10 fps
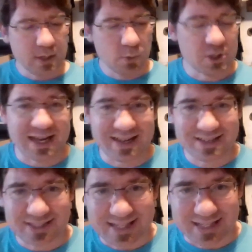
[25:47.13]
which
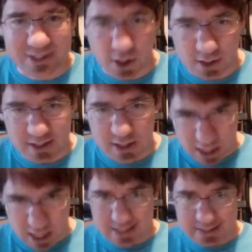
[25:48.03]
has a target
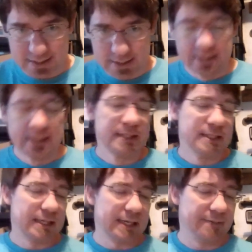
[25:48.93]
on it.
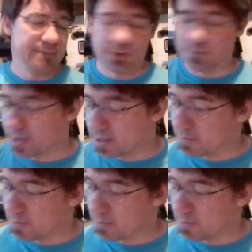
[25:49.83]
So find